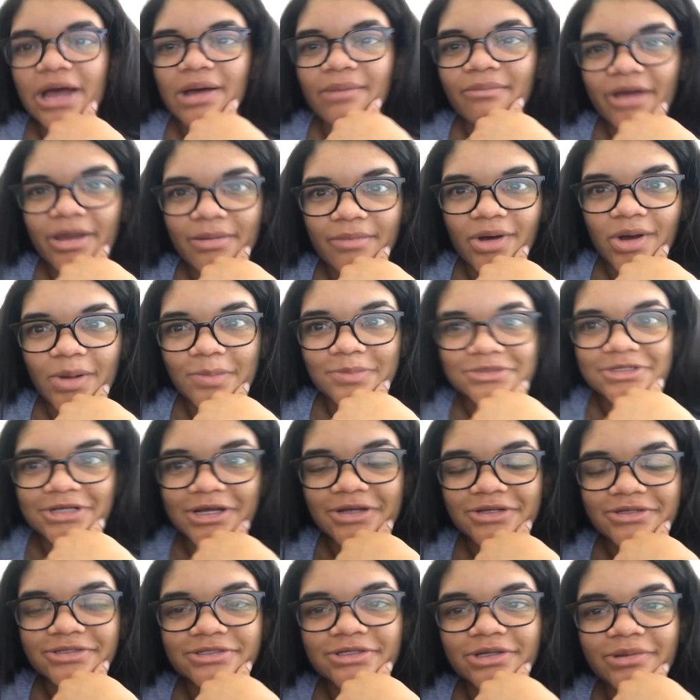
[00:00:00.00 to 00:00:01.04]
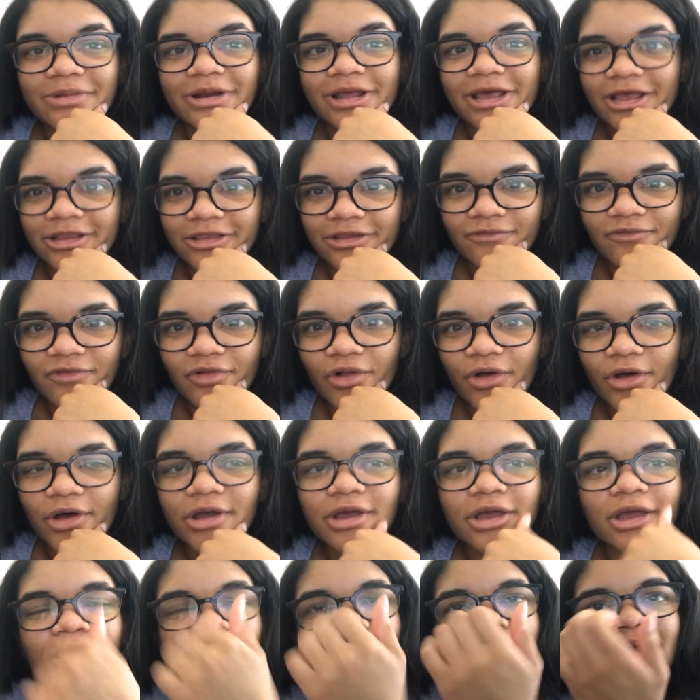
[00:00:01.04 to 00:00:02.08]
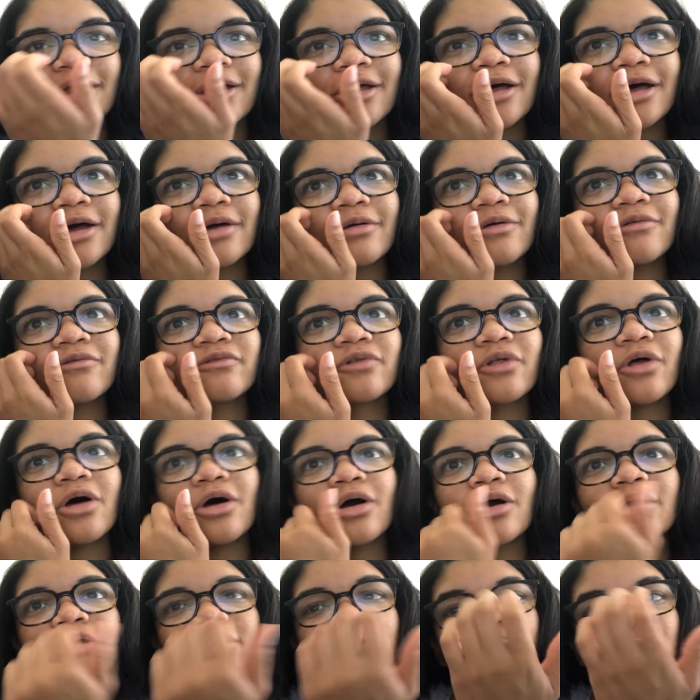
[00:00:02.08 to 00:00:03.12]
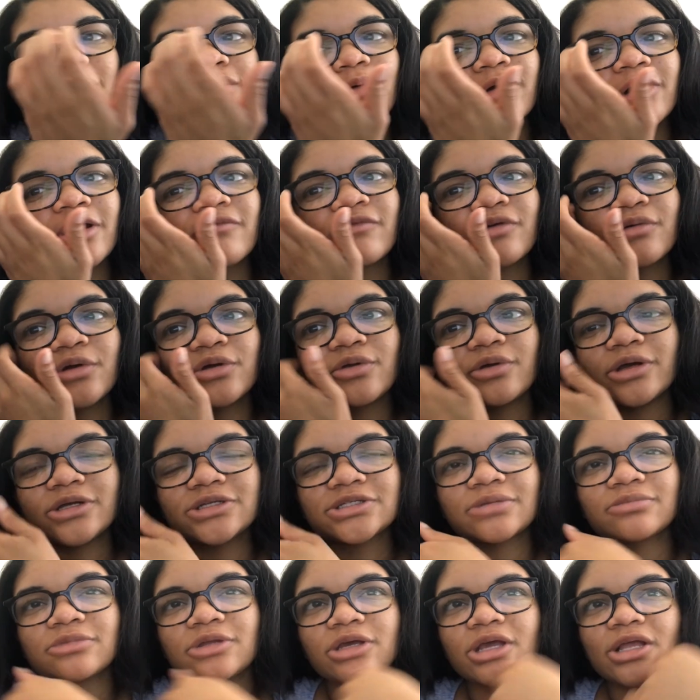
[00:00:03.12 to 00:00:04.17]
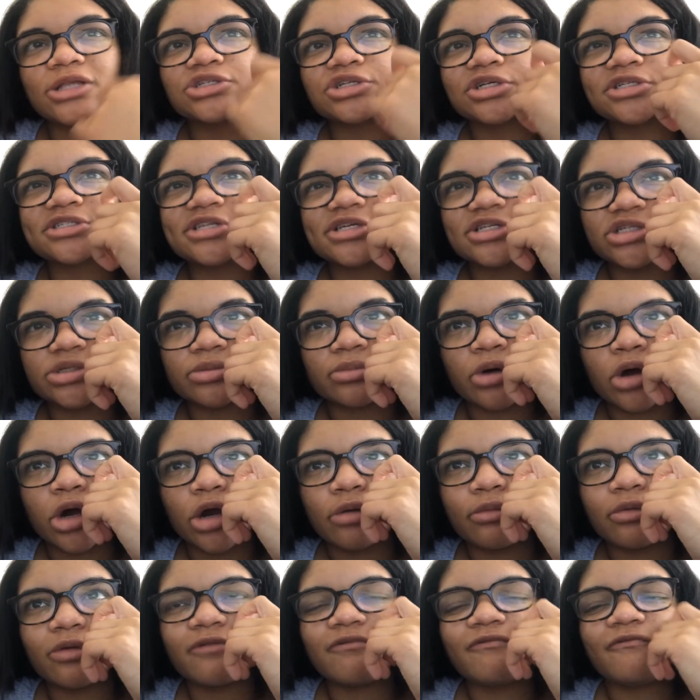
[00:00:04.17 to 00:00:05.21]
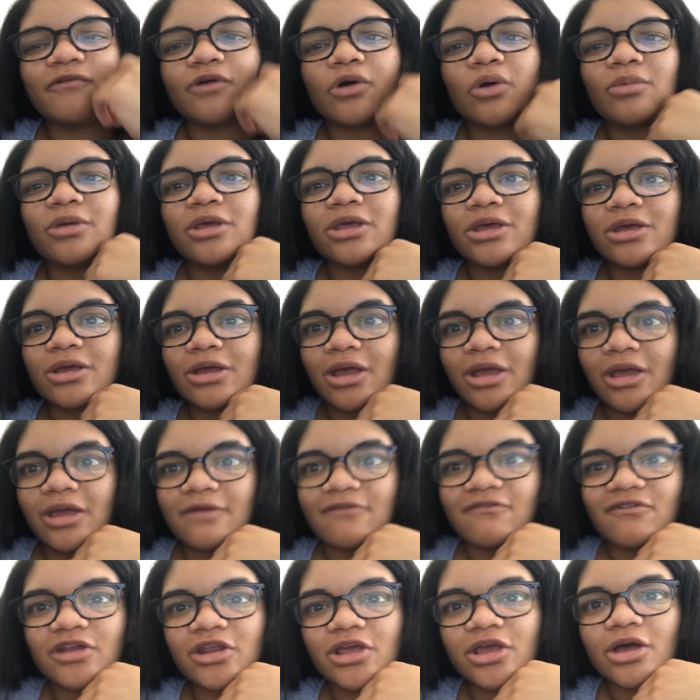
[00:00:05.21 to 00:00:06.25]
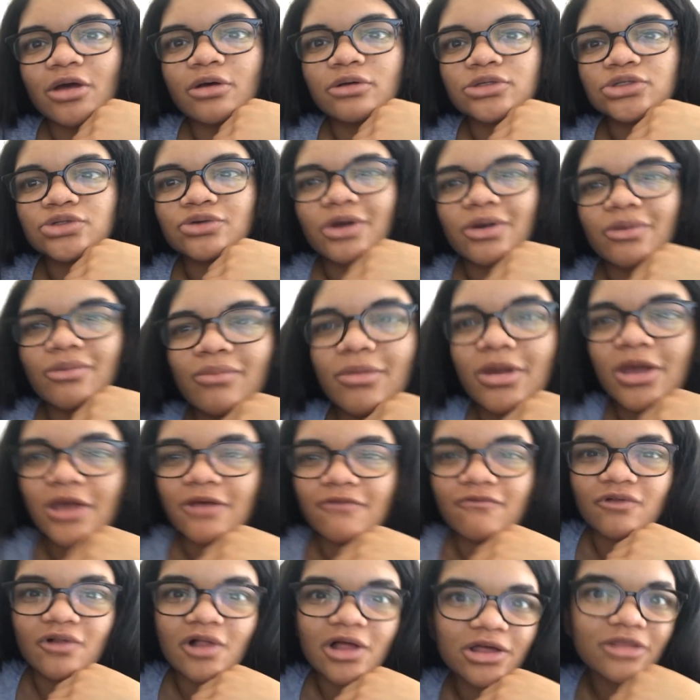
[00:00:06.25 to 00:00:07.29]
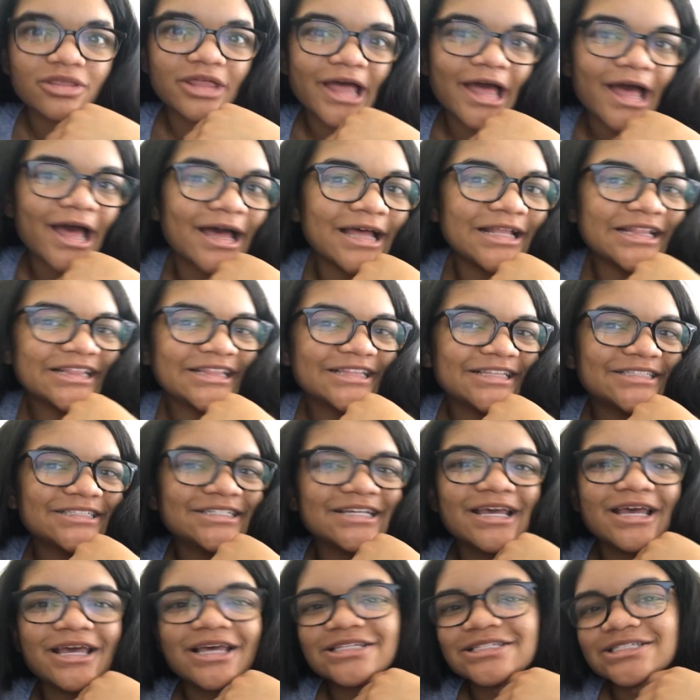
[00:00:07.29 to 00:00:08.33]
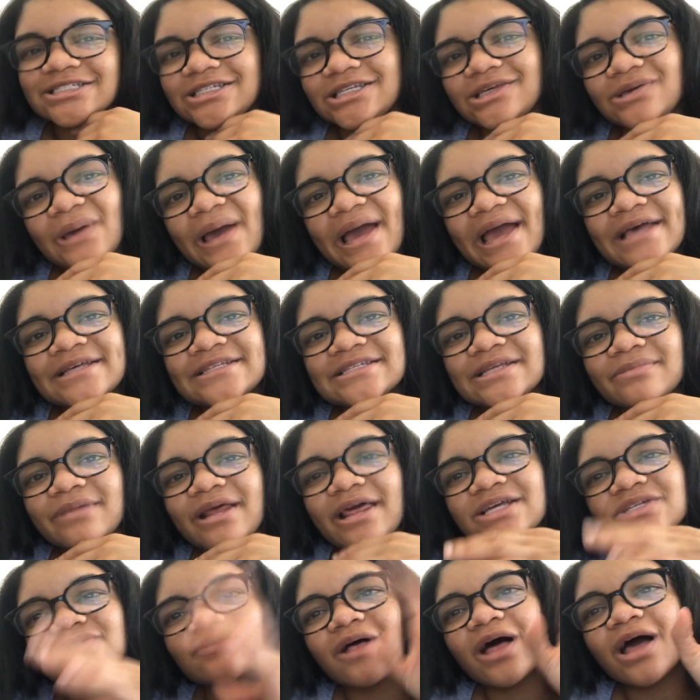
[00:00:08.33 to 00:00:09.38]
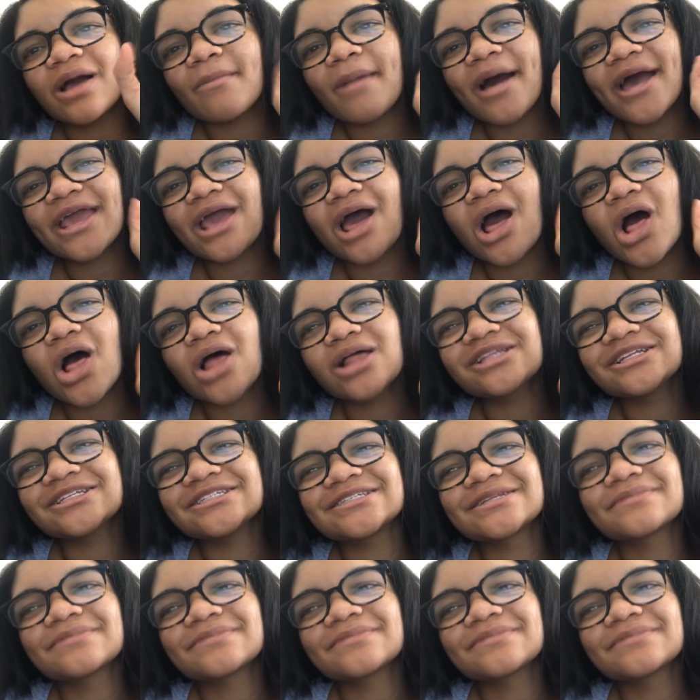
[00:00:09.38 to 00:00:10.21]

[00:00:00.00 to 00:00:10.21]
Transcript: at my mom's house. So I'm going to end the vlog. I'll vlog whenever we're doing something interesting. Tomorrow we're filming a video, so I may vlog that. See you guys in the next vlog. Bye, y'all.